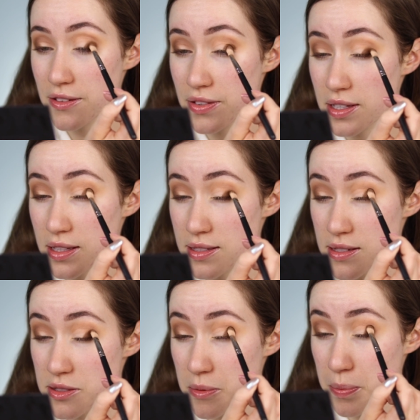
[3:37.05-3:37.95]
I feel like this
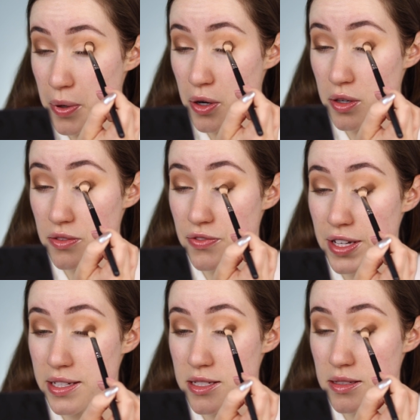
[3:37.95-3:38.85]
is the
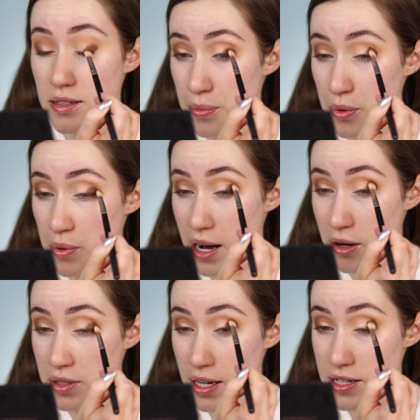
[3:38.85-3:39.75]
perfect
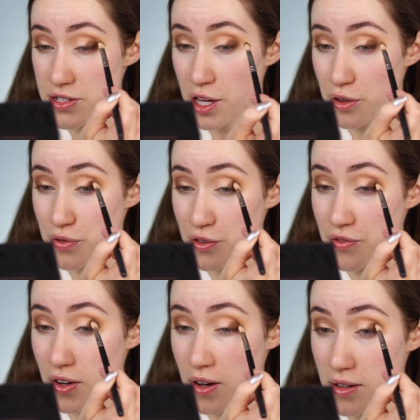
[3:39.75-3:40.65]
brown eyeshadow for
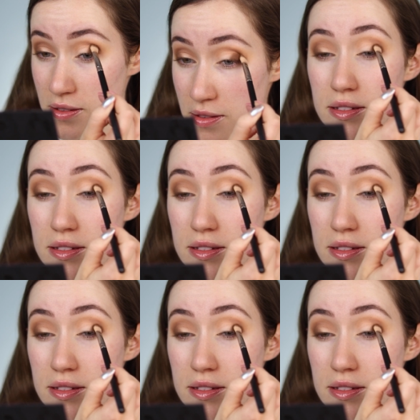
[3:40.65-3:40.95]
fall.